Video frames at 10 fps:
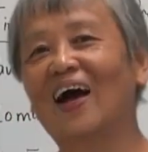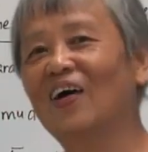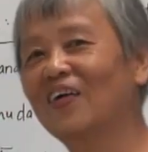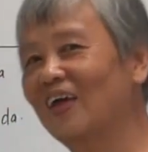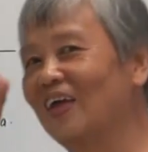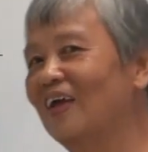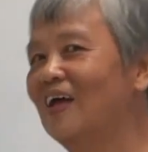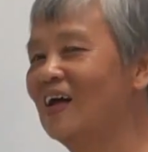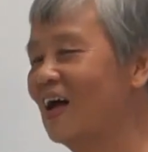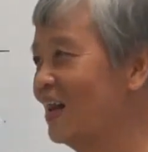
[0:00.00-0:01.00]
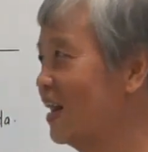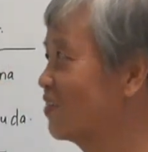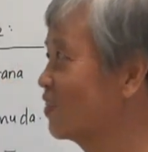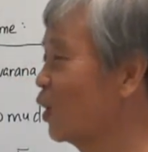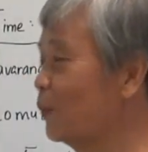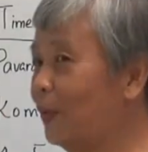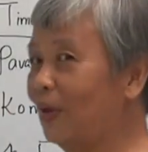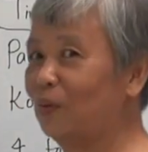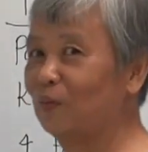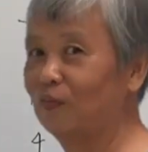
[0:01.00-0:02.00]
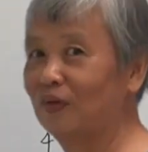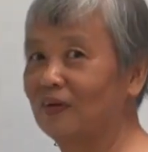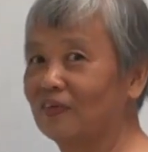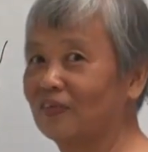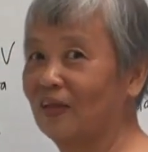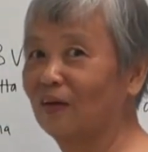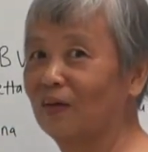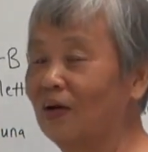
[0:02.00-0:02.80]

Okay, let's not play with figures now.